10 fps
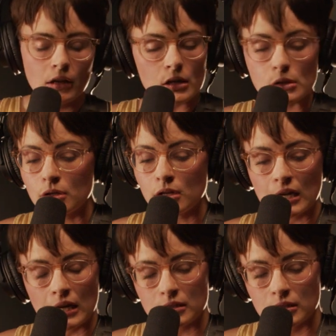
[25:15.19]
Who
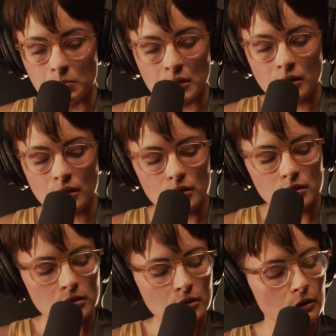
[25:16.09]
gets me
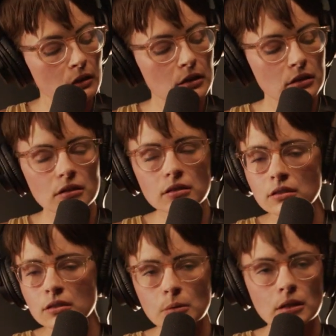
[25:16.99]
this
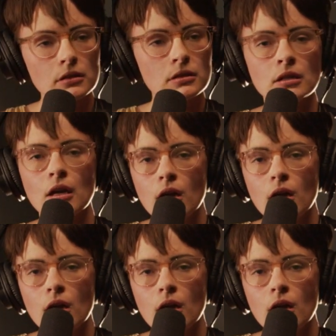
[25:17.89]
Christmas?